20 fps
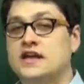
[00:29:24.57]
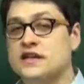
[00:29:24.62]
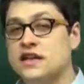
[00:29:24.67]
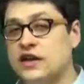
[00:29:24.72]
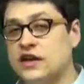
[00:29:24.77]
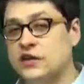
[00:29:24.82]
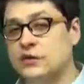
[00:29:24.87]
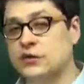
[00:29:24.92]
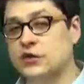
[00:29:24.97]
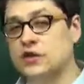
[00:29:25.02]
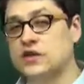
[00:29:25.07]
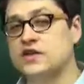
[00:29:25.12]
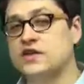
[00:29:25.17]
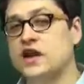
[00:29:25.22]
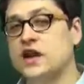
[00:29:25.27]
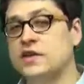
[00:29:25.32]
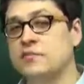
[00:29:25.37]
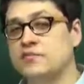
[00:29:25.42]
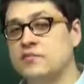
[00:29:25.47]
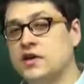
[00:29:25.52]
Thank you for your
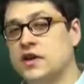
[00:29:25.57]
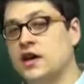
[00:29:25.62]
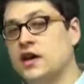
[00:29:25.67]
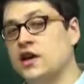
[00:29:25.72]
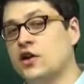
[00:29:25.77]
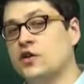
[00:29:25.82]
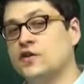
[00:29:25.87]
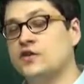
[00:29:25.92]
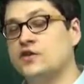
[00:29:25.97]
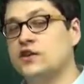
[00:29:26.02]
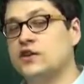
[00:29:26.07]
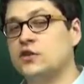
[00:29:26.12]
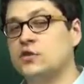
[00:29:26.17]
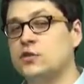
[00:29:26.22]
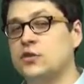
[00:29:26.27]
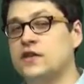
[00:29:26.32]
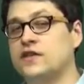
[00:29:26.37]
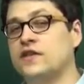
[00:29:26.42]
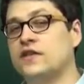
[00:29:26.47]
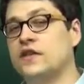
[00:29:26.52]
time, and I'll see
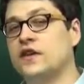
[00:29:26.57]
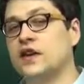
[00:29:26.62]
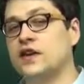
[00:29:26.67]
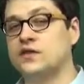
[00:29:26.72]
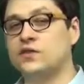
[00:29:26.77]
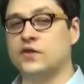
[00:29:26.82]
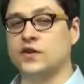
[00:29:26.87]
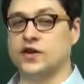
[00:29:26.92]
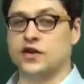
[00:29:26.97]
you in the next